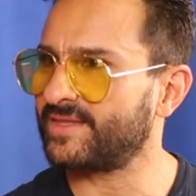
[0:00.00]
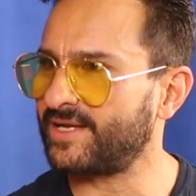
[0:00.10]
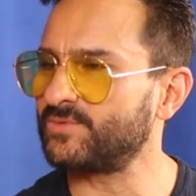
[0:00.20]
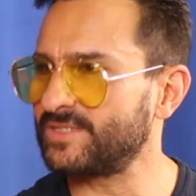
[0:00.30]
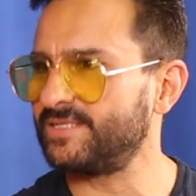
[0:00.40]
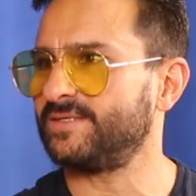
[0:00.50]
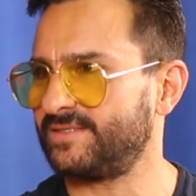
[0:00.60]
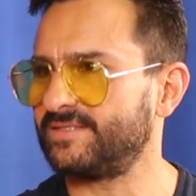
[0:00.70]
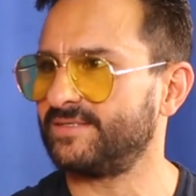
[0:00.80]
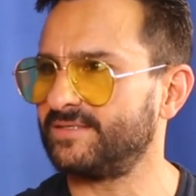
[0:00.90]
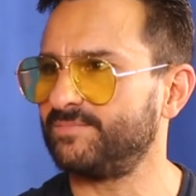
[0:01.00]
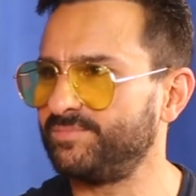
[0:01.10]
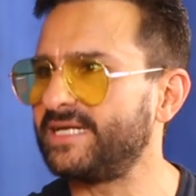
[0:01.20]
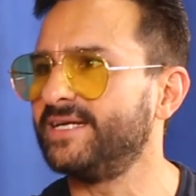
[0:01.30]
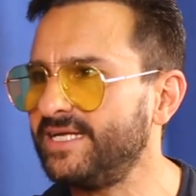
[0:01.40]
that was the
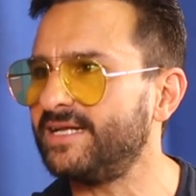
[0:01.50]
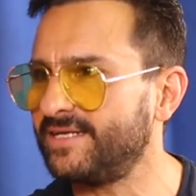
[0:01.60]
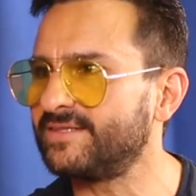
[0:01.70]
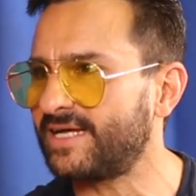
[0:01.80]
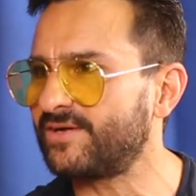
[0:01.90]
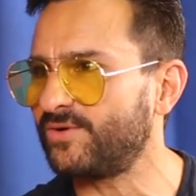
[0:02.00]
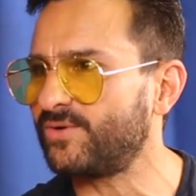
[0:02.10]
big deal in that